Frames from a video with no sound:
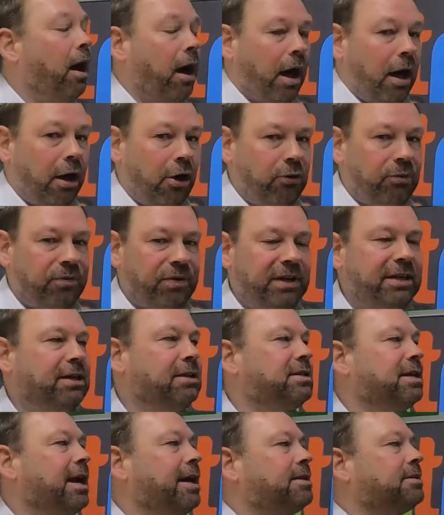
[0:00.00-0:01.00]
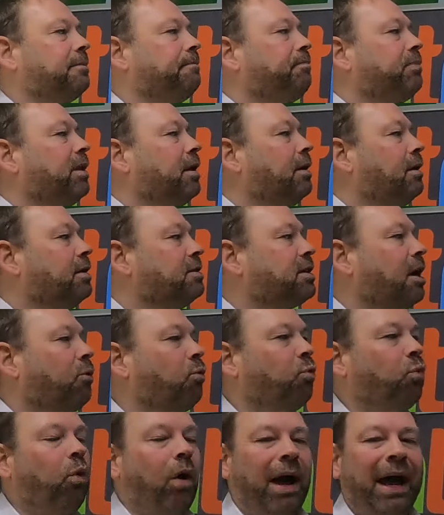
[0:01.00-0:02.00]
Hopefully you did.
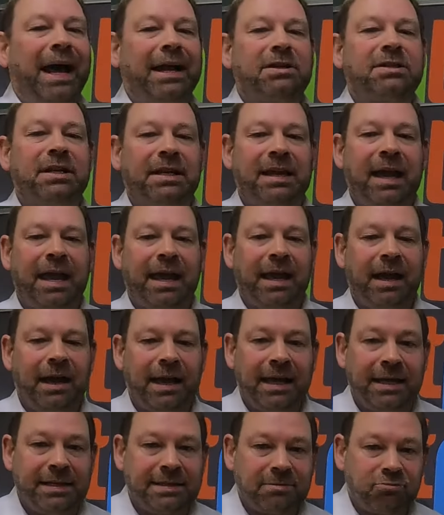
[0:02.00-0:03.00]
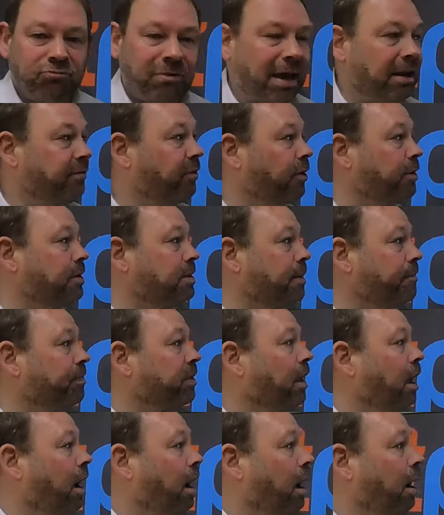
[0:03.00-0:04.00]
So what actually here is relevant?
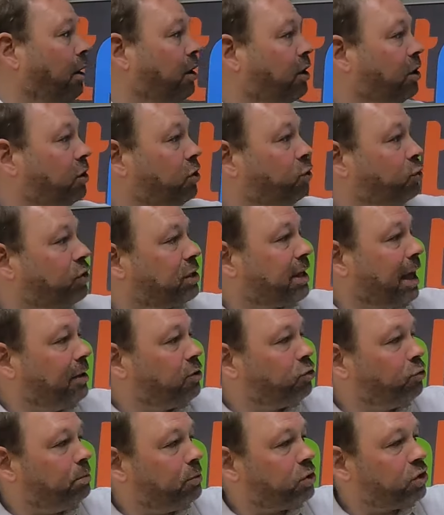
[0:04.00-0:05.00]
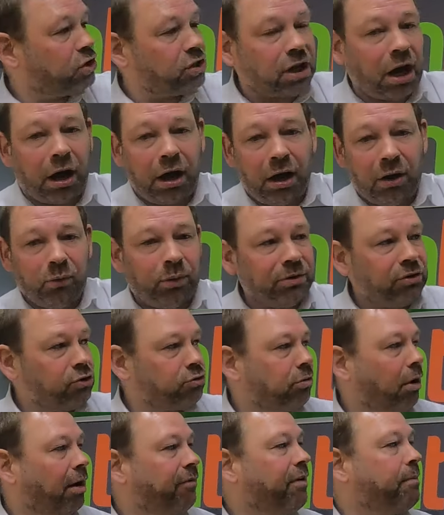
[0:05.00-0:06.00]
Your schedule must start when the
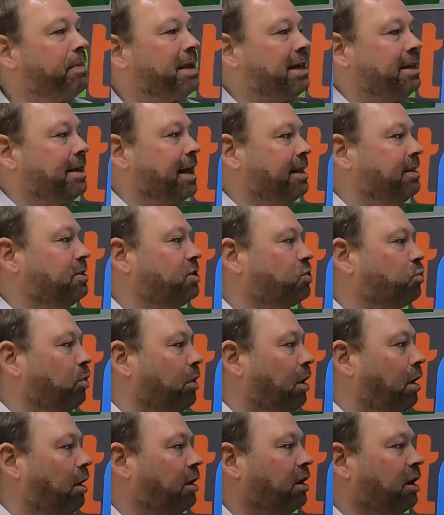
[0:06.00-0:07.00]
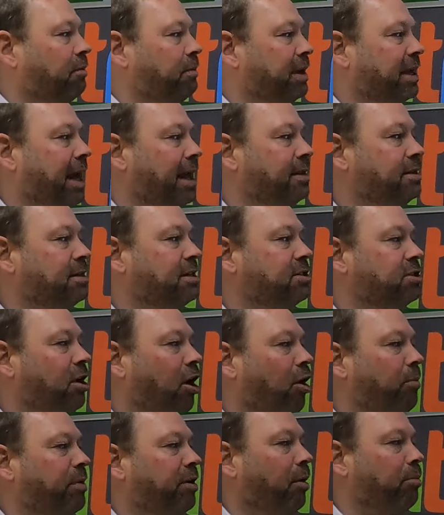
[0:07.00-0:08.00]
driver begins work at Mackenzie's
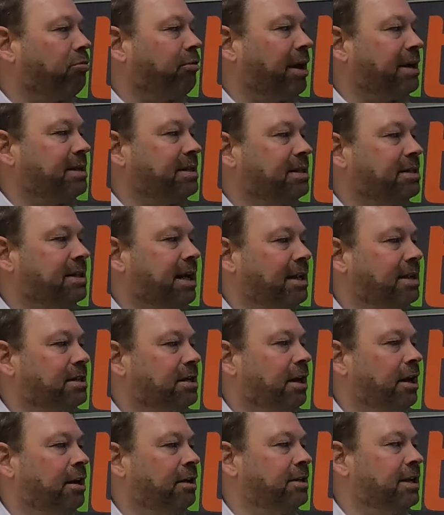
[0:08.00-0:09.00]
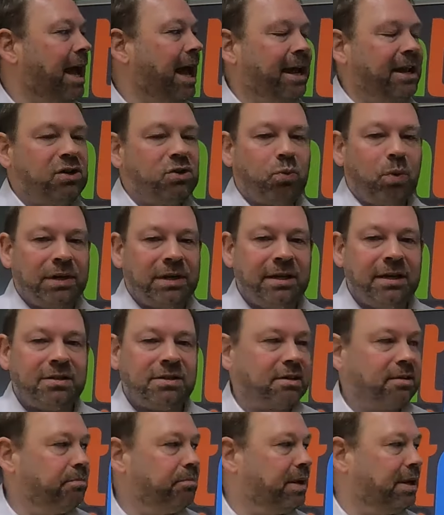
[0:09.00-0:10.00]
Derby Operating Centre and end when he has
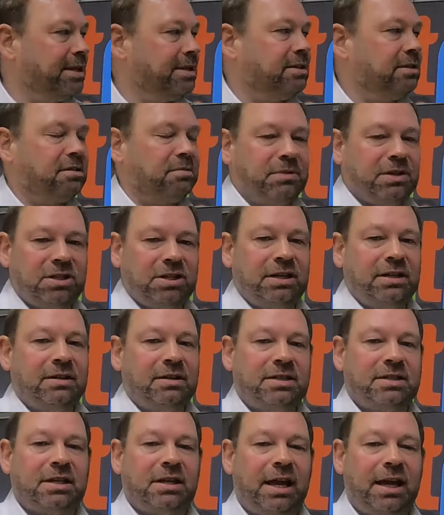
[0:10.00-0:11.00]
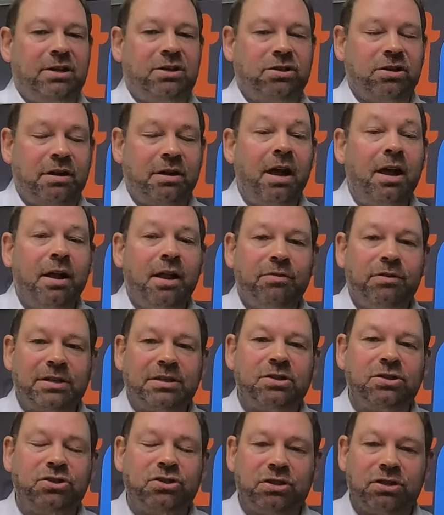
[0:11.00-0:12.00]
completed the machine installation.
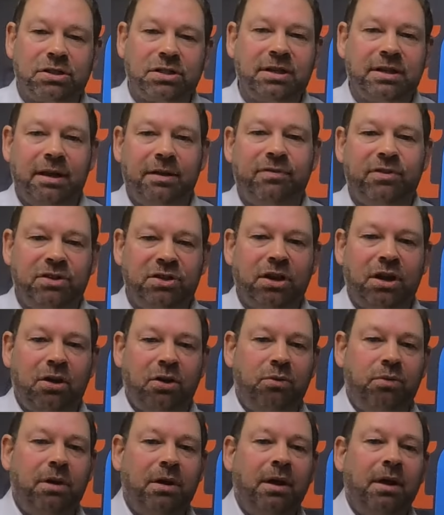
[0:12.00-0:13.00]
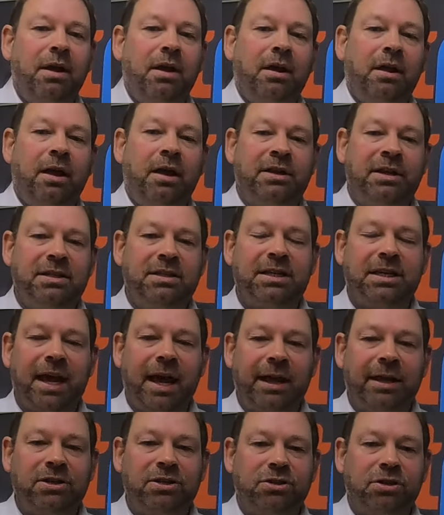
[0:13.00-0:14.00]
This has just given you an
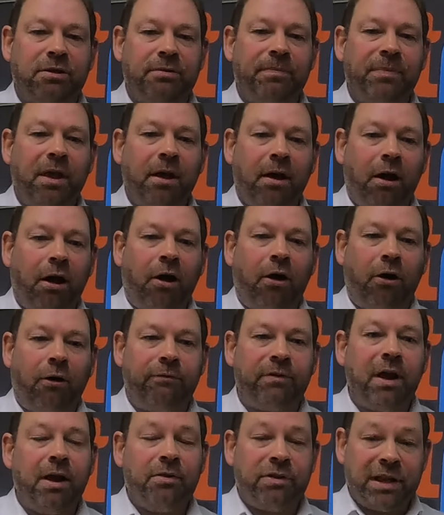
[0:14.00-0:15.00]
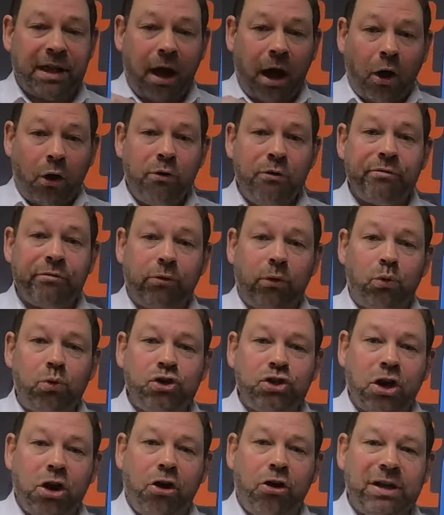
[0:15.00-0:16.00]
indication of the overall
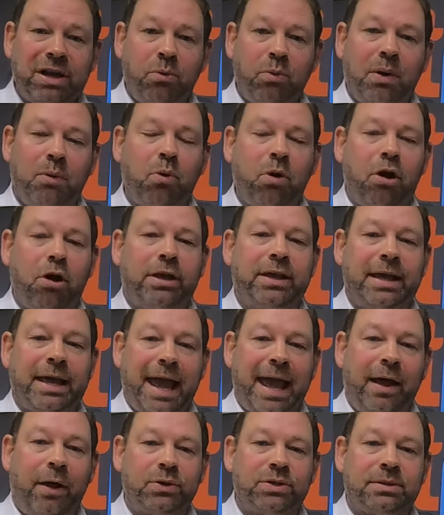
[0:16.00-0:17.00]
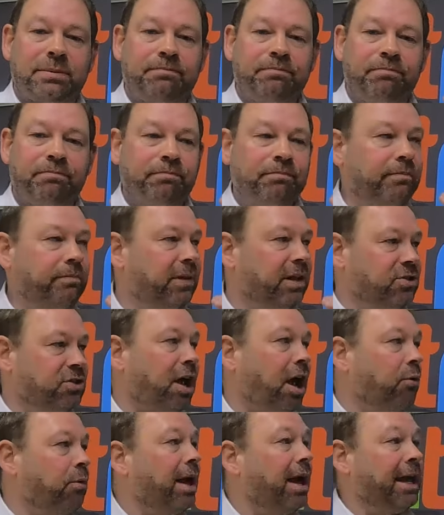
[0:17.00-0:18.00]
journey we're working out.
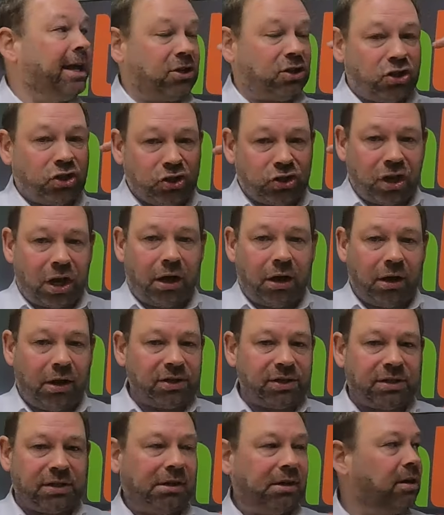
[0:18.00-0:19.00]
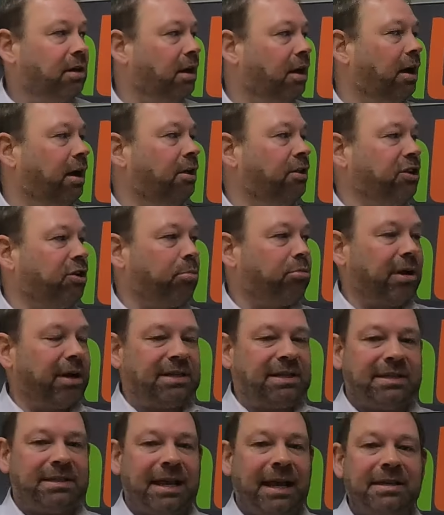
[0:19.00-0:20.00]
So it starts at the
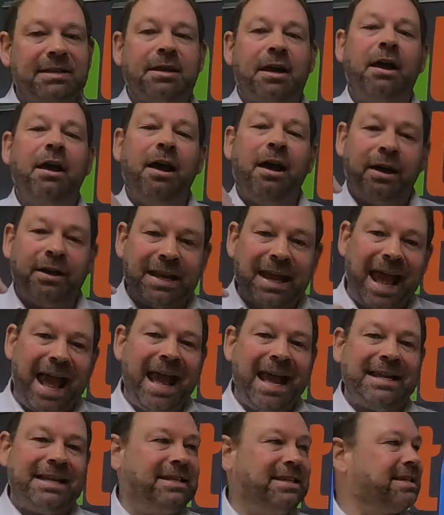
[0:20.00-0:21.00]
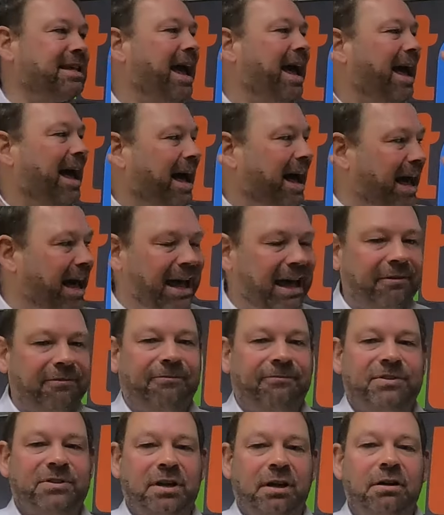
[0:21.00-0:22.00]
operating centre and ends
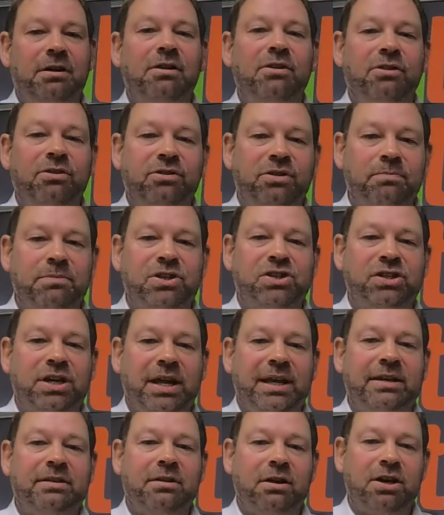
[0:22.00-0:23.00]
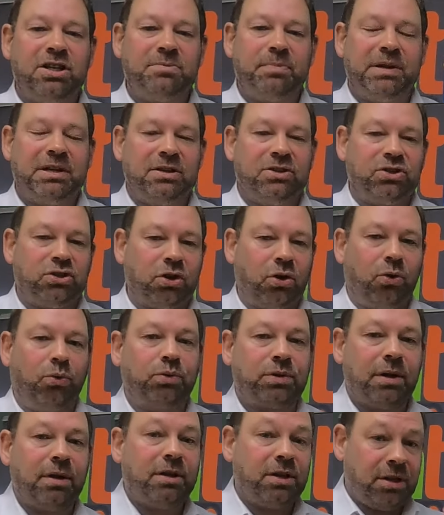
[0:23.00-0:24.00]
after the machine has been
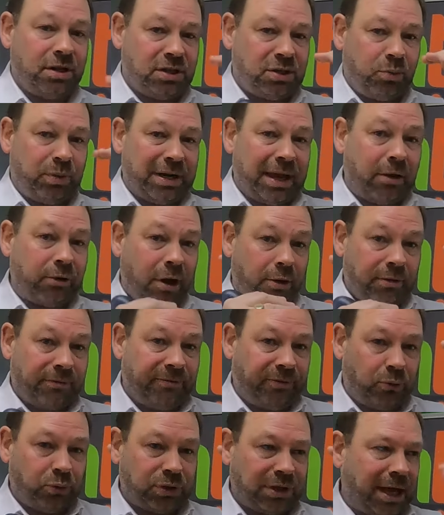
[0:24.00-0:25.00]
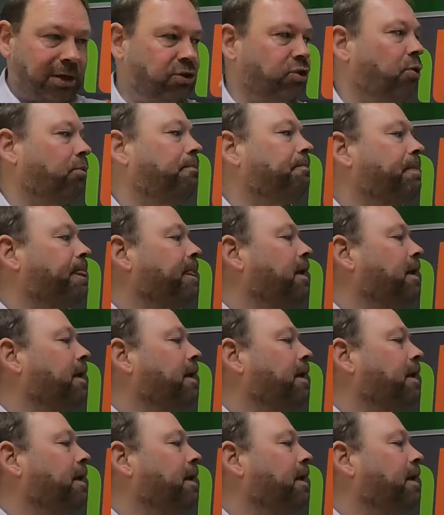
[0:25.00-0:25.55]
installed. So we now know the full schedule.